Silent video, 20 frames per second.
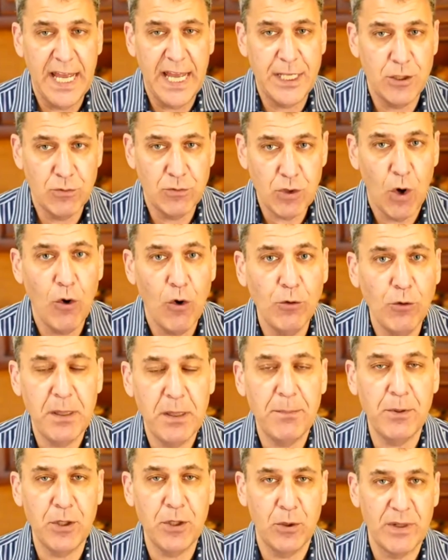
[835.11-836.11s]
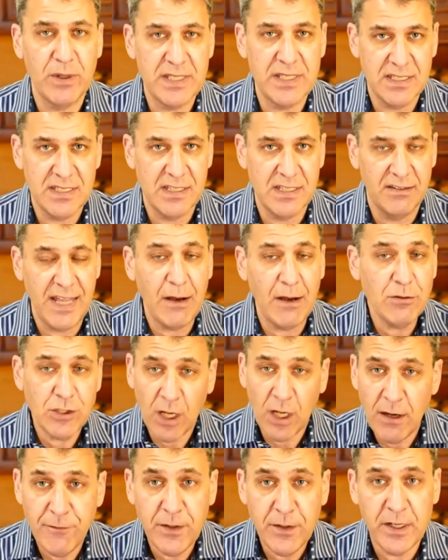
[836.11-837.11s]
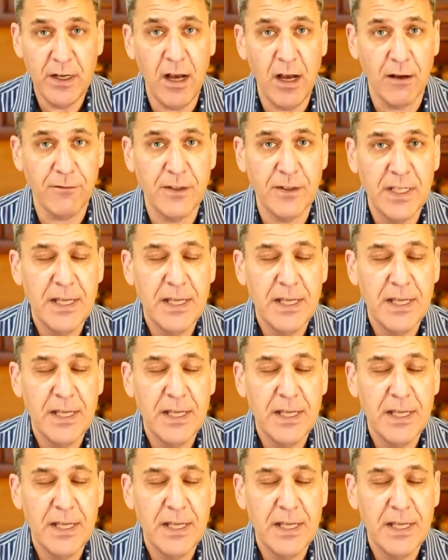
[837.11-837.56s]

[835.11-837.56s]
and you told people you existed, that was often enough